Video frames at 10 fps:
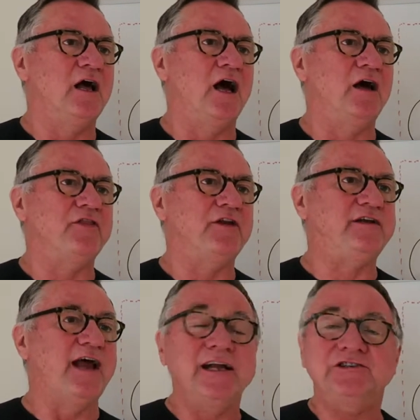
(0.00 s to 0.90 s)
The
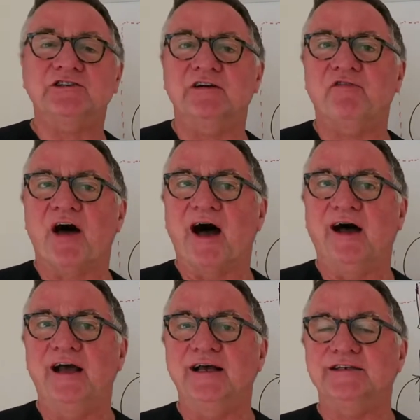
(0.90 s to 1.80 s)
danger of
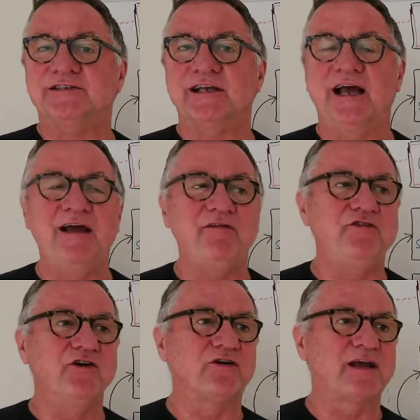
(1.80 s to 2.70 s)
that is if
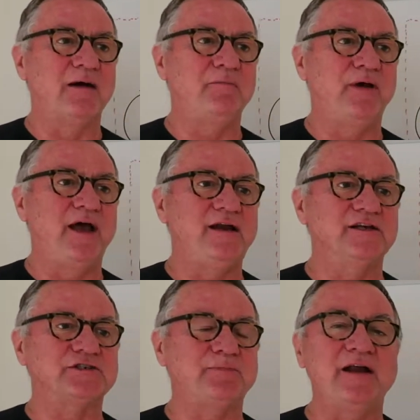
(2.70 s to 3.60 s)
your campaign
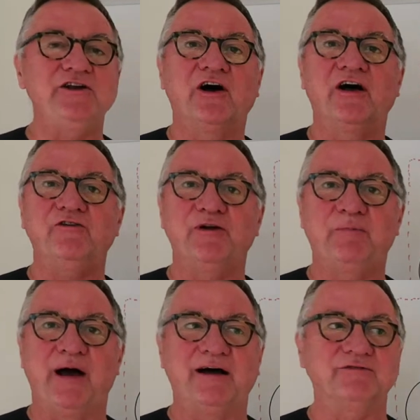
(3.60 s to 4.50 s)
has spent your
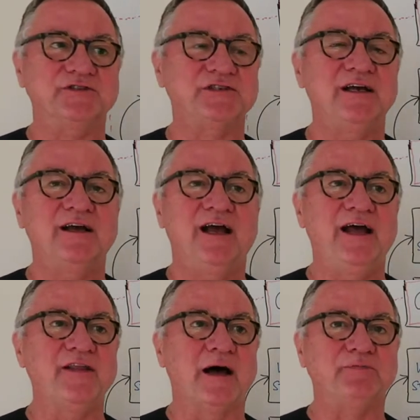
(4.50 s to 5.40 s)
£100
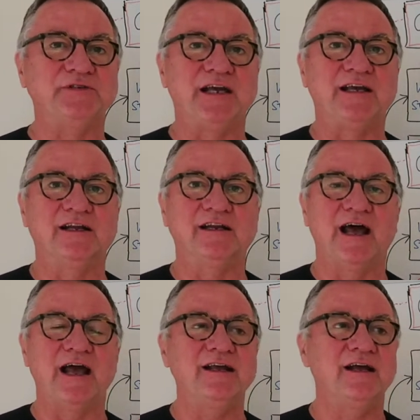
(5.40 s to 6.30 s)
in that particular
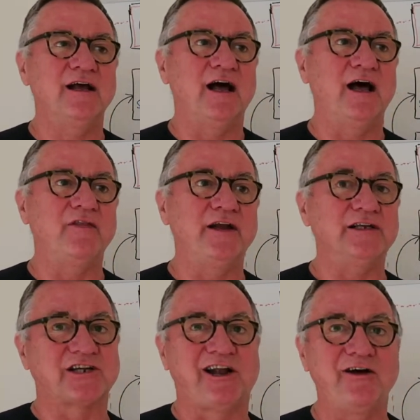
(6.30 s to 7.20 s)
day, then
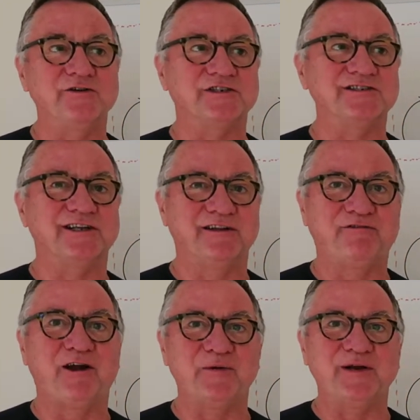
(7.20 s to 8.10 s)
it's closed until the
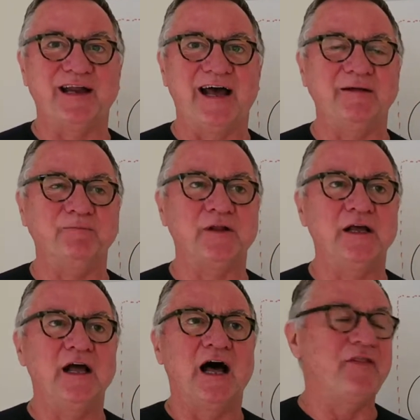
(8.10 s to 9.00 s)
following day.
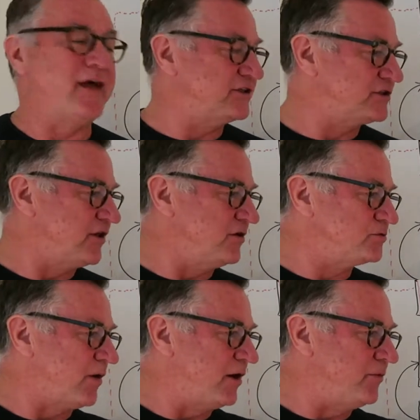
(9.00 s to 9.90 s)
And
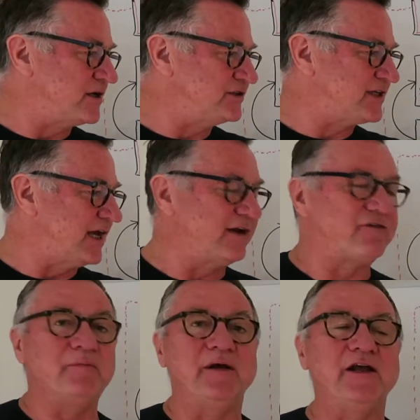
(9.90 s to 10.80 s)
those why we can set
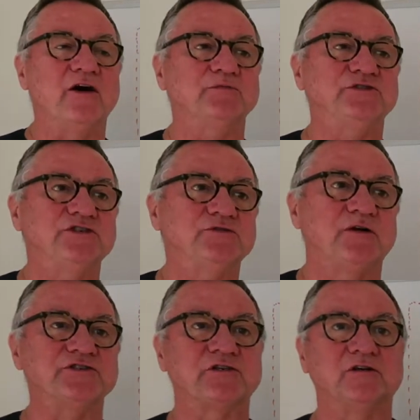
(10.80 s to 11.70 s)
different bidding options.
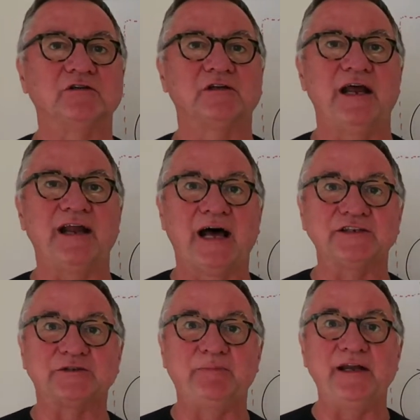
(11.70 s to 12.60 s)
One's called
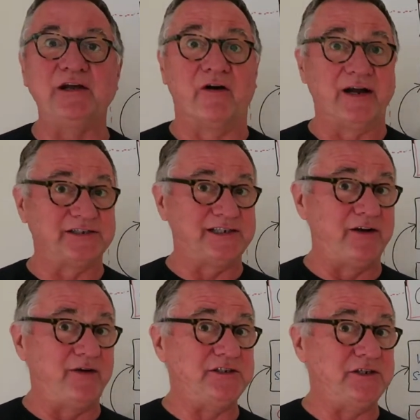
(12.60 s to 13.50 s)
enhanced bidding or
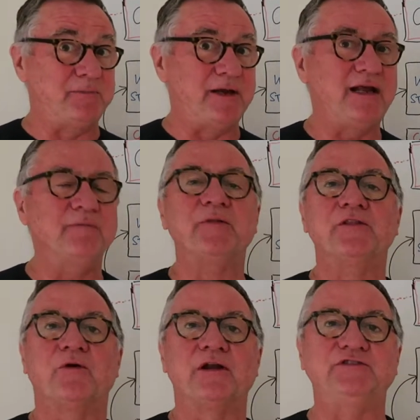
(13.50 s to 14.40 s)
accelerated bidding,
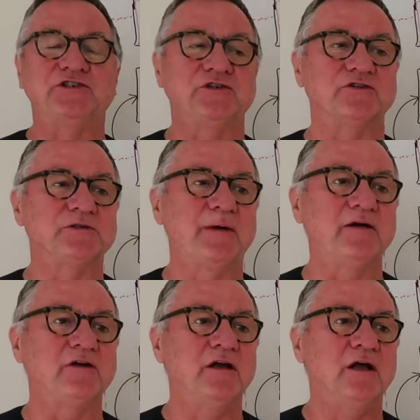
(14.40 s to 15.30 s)
the one I've just talked
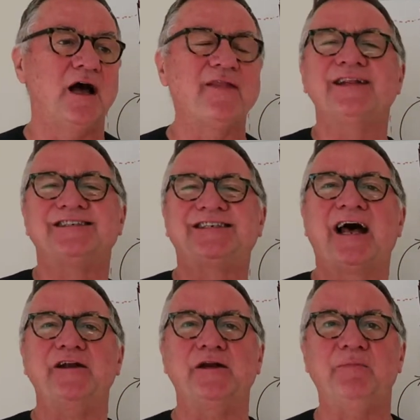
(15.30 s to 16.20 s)
about, and then the
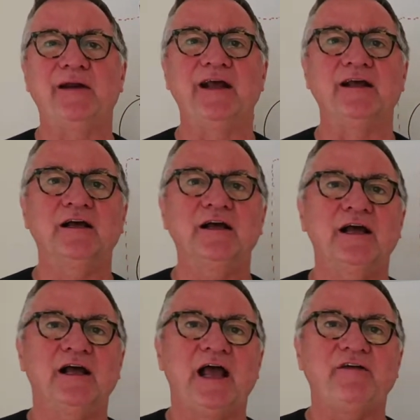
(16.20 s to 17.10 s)
standard bidding.
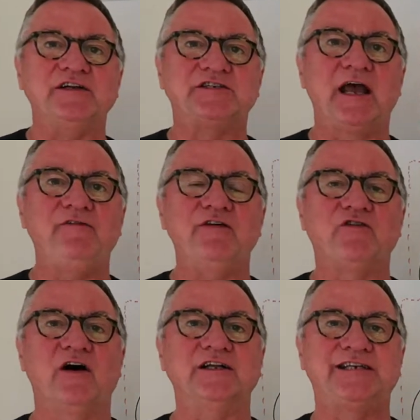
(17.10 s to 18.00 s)
If you've
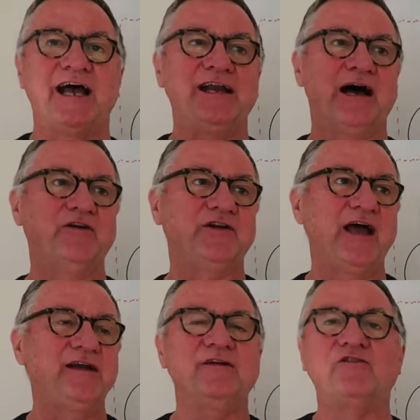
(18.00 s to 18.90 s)
got a 10-hour
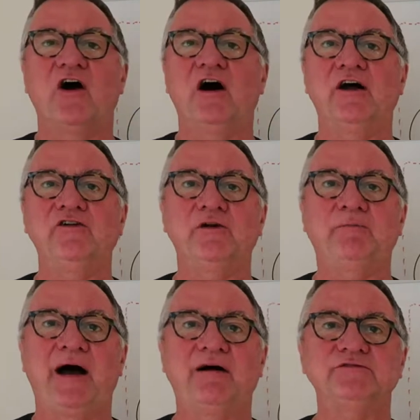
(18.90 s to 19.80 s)
day and you've got
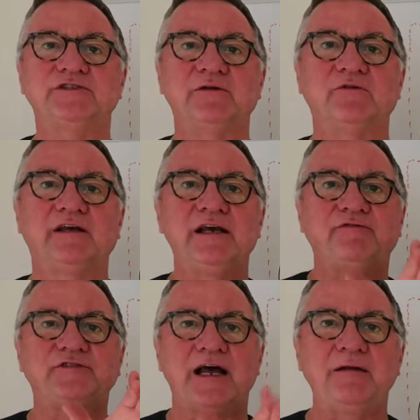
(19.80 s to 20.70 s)
£100, it will
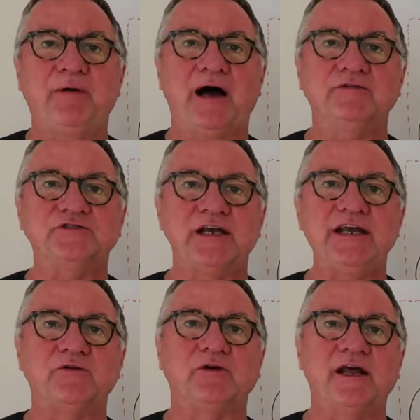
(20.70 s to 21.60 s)
give £10
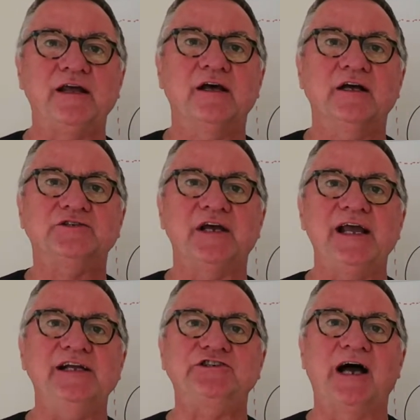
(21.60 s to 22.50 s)
equally to
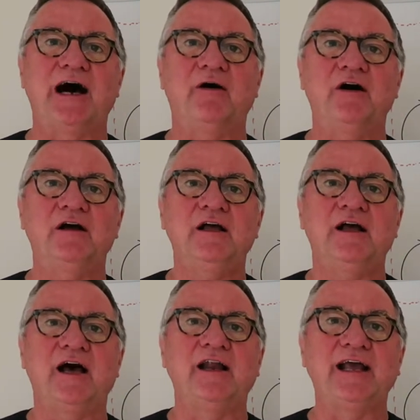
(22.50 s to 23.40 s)
each hour.
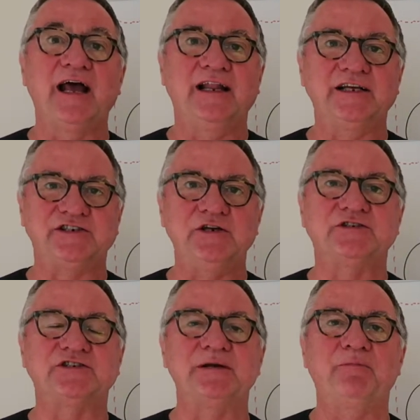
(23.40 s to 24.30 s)
And again, let's
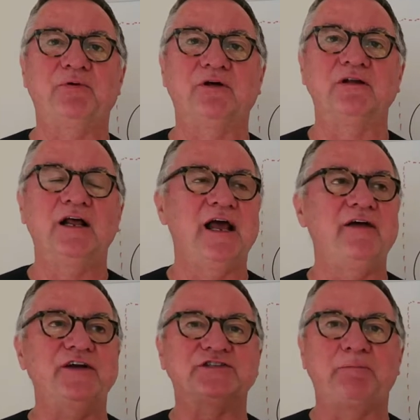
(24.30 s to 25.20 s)
use a simple,
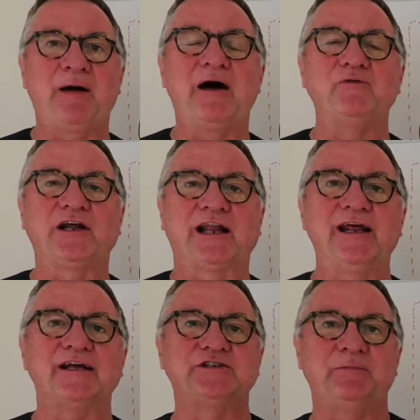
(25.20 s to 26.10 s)
if it's £1 a
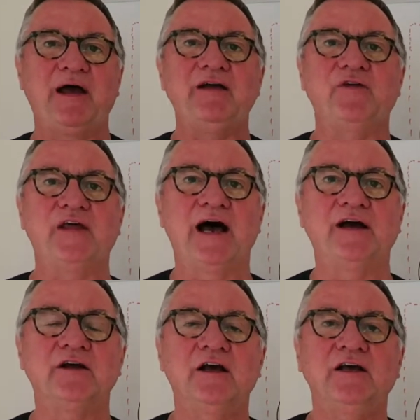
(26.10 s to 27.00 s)
click to pay for the
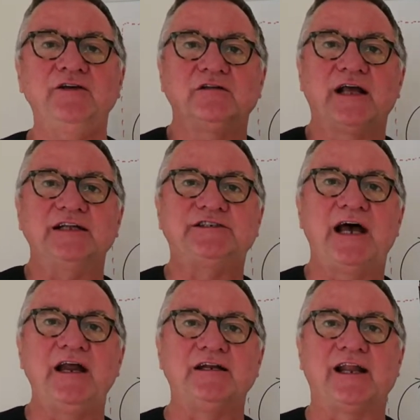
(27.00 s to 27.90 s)
ad, you'll get
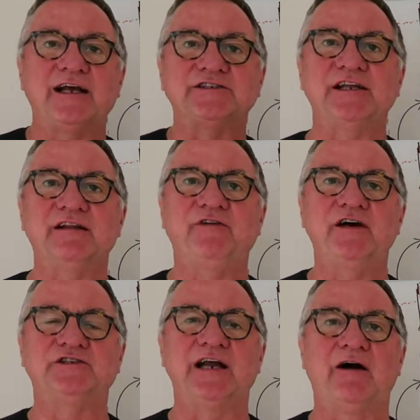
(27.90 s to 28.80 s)
10 clicks in the
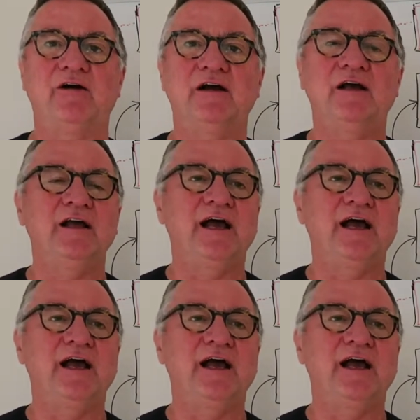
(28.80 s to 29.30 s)
first hour.